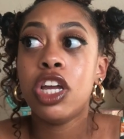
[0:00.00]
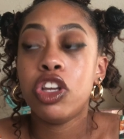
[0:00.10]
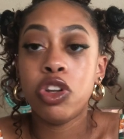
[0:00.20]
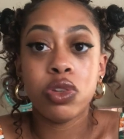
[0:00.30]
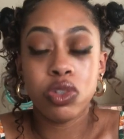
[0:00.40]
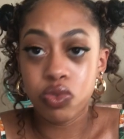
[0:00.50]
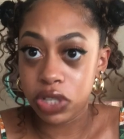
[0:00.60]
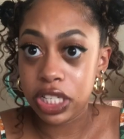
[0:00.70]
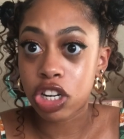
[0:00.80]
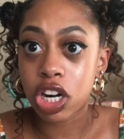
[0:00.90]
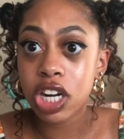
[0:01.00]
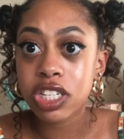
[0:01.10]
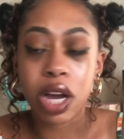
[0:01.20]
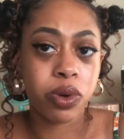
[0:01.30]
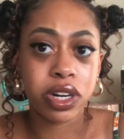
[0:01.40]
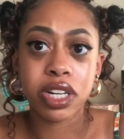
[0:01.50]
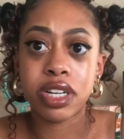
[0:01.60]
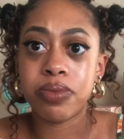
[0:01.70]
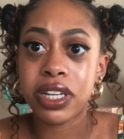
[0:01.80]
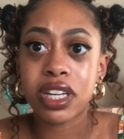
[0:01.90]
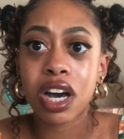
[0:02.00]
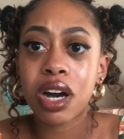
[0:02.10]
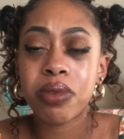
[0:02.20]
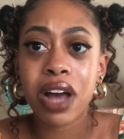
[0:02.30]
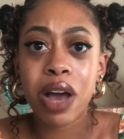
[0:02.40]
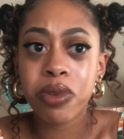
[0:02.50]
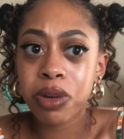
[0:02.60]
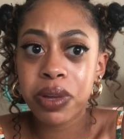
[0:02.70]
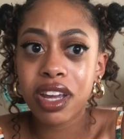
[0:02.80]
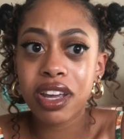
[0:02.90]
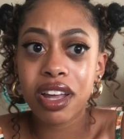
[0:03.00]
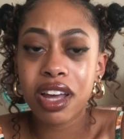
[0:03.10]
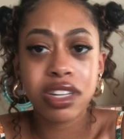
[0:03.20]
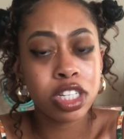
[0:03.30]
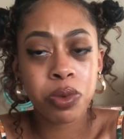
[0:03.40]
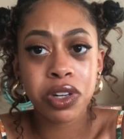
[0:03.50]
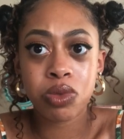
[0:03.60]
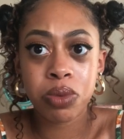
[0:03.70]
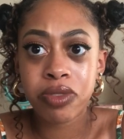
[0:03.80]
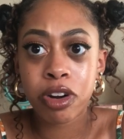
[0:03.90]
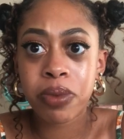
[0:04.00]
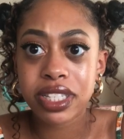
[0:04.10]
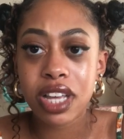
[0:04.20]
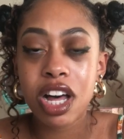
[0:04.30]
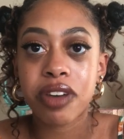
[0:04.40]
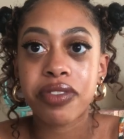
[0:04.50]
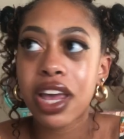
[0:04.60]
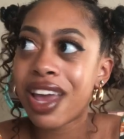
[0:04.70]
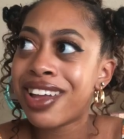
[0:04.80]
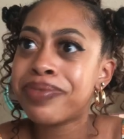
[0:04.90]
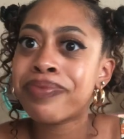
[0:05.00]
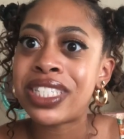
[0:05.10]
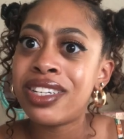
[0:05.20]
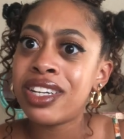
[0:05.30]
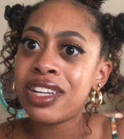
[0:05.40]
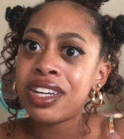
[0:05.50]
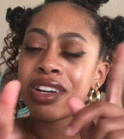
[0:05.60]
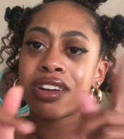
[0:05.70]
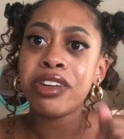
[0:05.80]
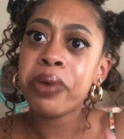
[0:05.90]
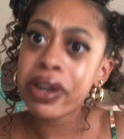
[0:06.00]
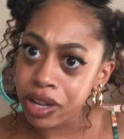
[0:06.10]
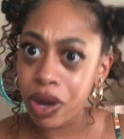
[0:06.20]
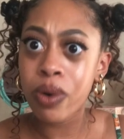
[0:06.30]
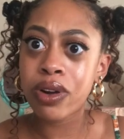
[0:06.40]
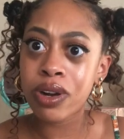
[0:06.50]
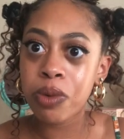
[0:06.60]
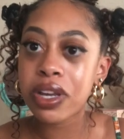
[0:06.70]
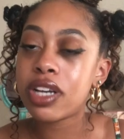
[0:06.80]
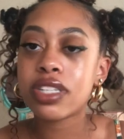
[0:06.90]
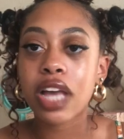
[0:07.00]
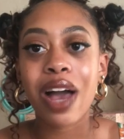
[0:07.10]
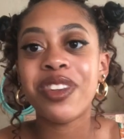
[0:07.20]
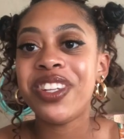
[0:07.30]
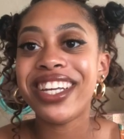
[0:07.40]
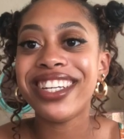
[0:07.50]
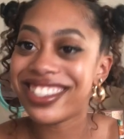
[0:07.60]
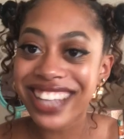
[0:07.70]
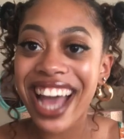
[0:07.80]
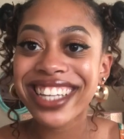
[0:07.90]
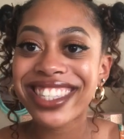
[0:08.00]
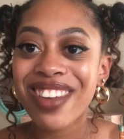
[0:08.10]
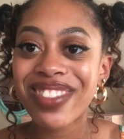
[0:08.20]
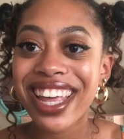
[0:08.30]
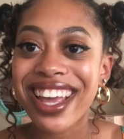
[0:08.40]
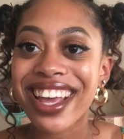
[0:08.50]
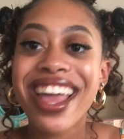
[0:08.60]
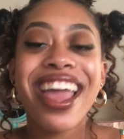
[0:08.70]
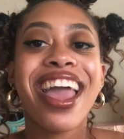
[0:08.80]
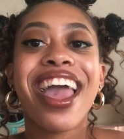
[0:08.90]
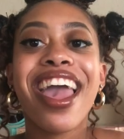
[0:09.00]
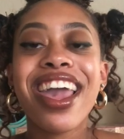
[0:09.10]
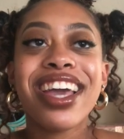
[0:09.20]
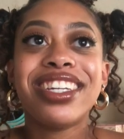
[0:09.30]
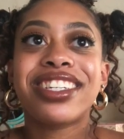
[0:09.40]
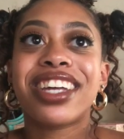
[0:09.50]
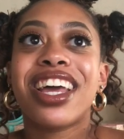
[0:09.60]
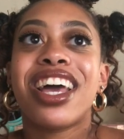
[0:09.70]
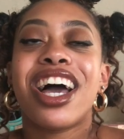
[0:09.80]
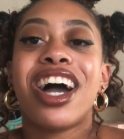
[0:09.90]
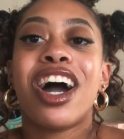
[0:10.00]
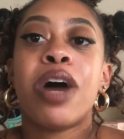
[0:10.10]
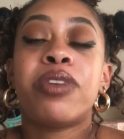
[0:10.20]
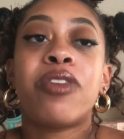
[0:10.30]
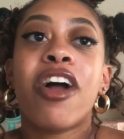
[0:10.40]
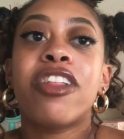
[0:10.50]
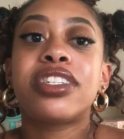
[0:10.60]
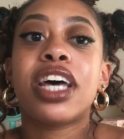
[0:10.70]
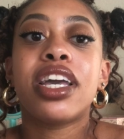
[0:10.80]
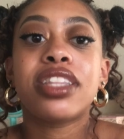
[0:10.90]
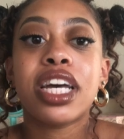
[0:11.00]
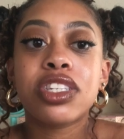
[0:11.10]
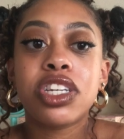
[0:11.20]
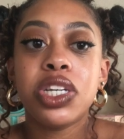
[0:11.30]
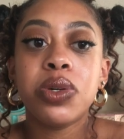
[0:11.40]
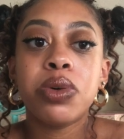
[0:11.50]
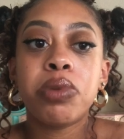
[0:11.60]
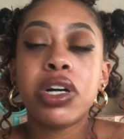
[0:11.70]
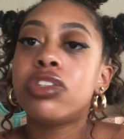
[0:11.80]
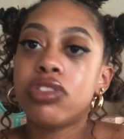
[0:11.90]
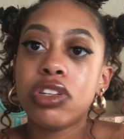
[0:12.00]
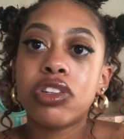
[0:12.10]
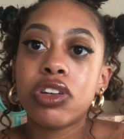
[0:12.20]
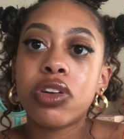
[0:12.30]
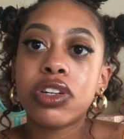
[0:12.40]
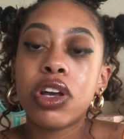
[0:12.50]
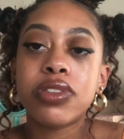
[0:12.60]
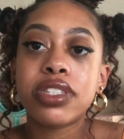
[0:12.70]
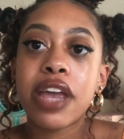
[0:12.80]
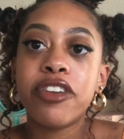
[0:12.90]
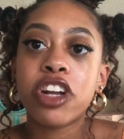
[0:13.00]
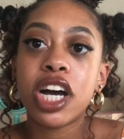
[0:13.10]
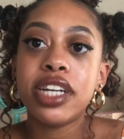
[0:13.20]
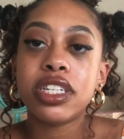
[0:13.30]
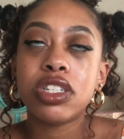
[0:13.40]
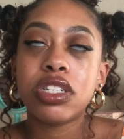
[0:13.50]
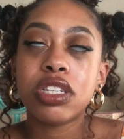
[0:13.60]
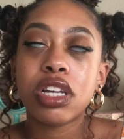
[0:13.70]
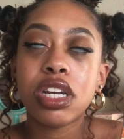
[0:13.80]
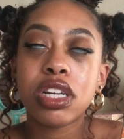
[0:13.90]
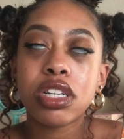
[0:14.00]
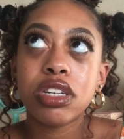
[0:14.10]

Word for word: you know, do research. I wanna become, I wanna be an inspirational woman for myself. And you better go girl because I'll do the exact same thing. And um, her father's like, that's cute, but you're not gonna go save your cousin. She's like,